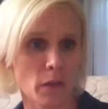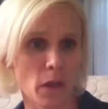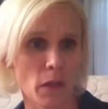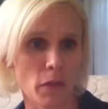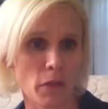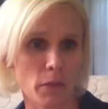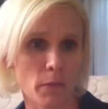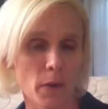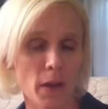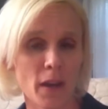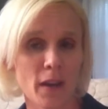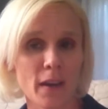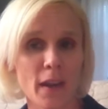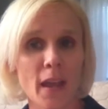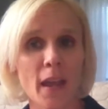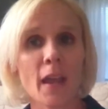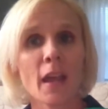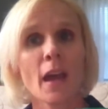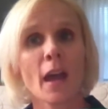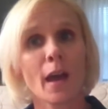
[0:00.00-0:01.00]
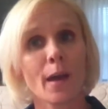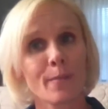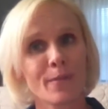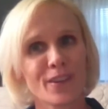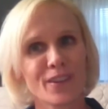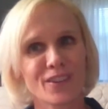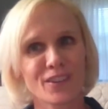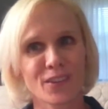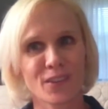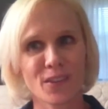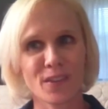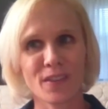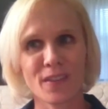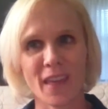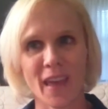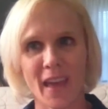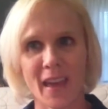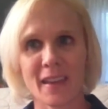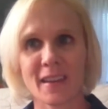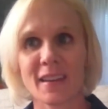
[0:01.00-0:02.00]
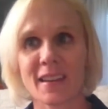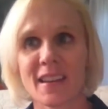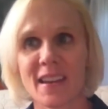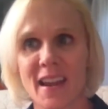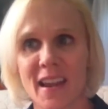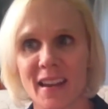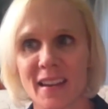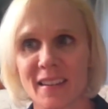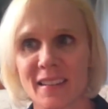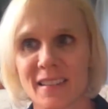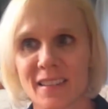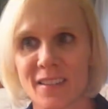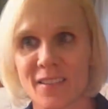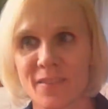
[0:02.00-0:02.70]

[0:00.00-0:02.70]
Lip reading: get 3 a day. I'm going to show you that next.